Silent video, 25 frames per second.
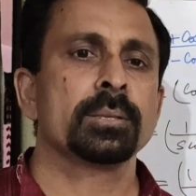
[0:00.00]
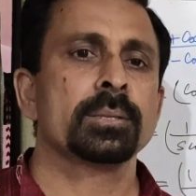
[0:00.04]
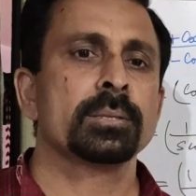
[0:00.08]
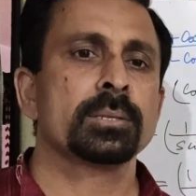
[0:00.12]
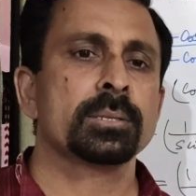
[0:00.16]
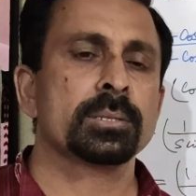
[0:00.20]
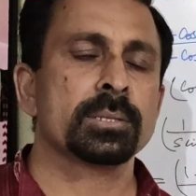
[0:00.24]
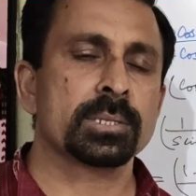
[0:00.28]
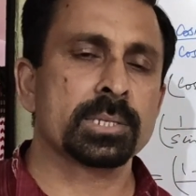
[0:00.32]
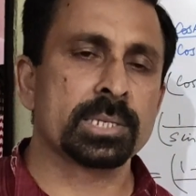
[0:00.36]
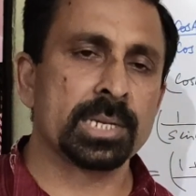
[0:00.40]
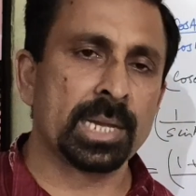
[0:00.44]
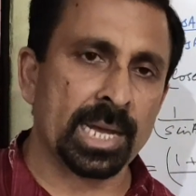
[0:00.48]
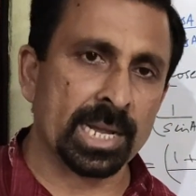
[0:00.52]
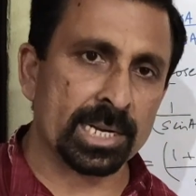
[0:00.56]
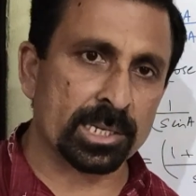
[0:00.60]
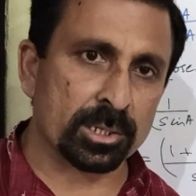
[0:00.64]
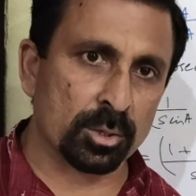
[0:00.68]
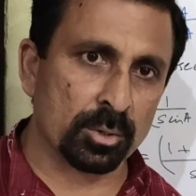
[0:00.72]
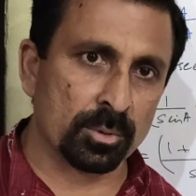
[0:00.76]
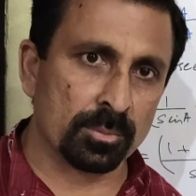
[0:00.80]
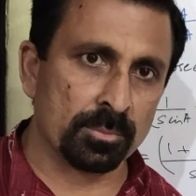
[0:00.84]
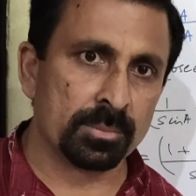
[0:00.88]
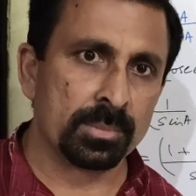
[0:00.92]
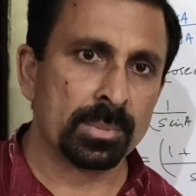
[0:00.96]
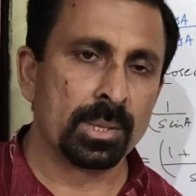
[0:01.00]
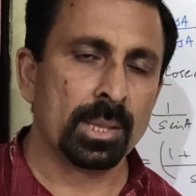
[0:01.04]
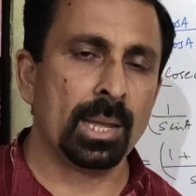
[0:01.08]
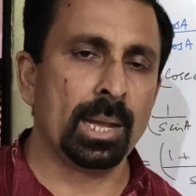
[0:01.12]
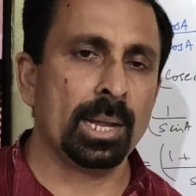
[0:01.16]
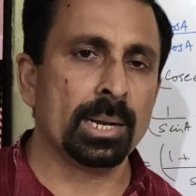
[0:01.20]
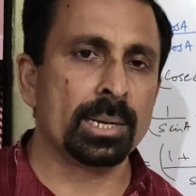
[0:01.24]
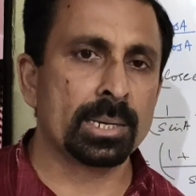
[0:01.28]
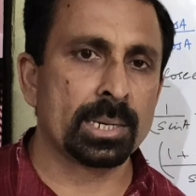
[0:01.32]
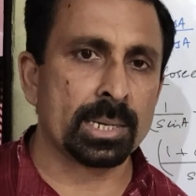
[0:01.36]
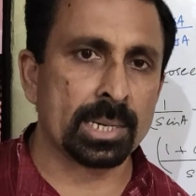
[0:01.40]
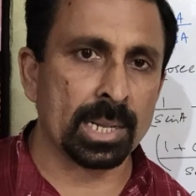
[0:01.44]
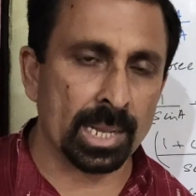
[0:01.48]
Stay at home
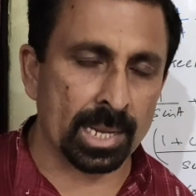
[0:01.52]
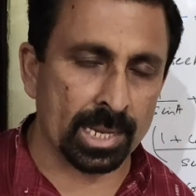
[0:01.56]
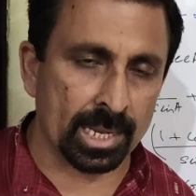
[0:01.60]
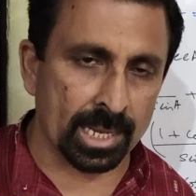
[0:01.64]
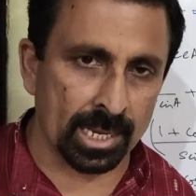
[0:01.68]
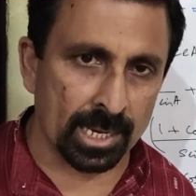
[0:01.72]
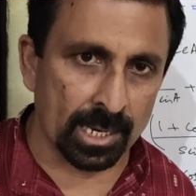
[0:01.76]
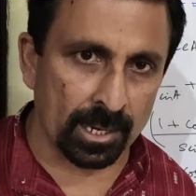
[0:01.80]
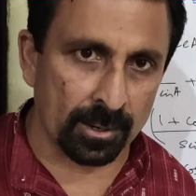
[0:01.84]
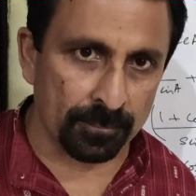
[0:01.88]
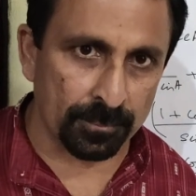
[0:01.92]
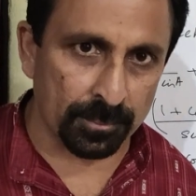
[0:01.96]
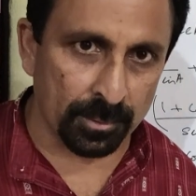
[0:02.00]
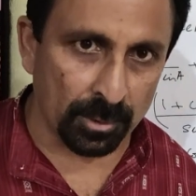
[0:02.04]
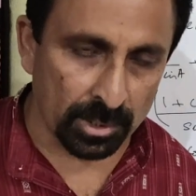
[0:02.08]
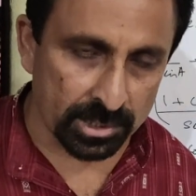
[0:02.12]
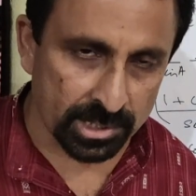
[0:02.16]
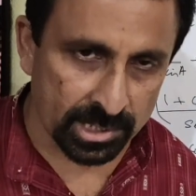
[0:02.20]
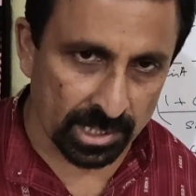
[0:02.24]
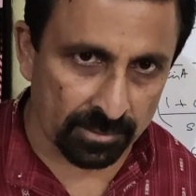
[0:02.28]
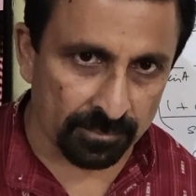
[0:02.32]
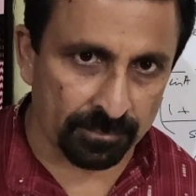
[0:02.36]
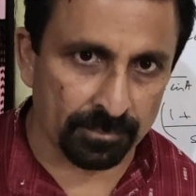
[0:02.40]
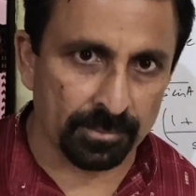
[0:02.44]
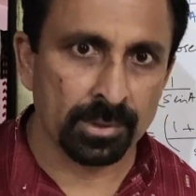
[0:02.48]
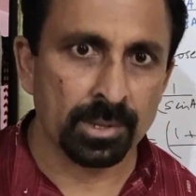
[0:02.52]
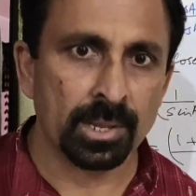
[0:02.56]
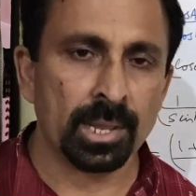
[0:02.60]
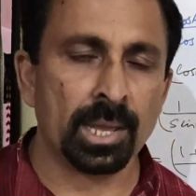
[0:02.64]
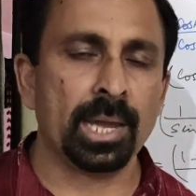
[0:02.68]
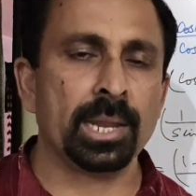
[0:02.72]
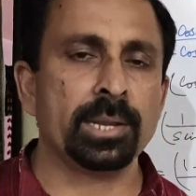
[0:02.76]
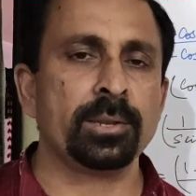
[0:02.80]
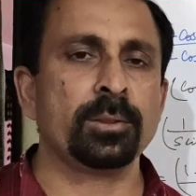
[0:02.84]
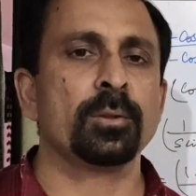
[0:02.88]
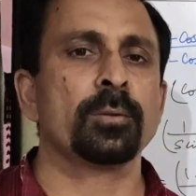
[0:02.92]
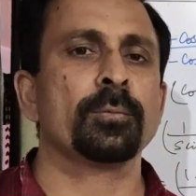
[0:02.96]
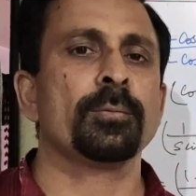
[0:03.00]
and take care of yourself
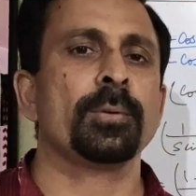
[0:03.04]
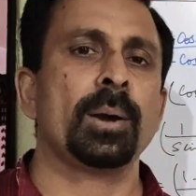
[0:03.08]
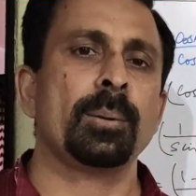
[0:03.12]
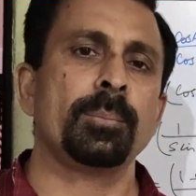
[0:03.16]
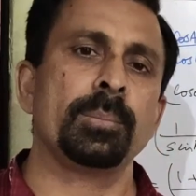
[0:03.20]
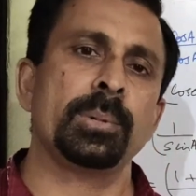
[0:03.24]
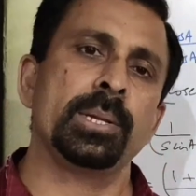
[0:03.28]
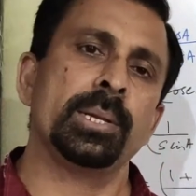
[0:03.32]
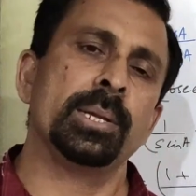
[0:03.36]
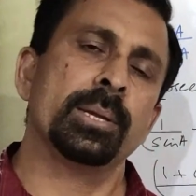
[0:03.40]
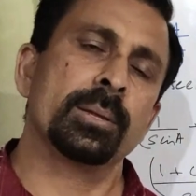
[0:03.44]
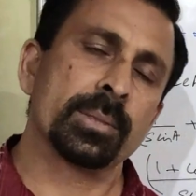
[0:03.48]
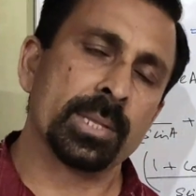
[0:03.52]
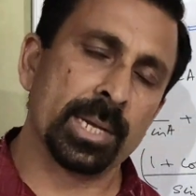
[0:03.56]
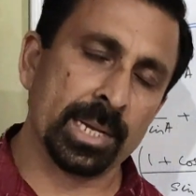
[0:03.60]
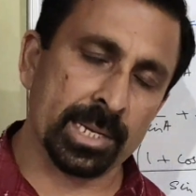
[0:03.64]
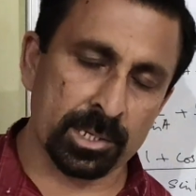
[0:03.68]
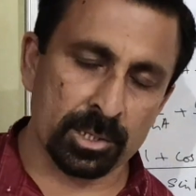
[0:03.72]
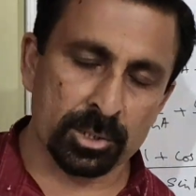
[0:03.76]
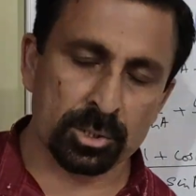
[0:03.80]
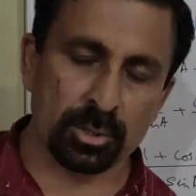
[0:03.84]
and your family. Thank you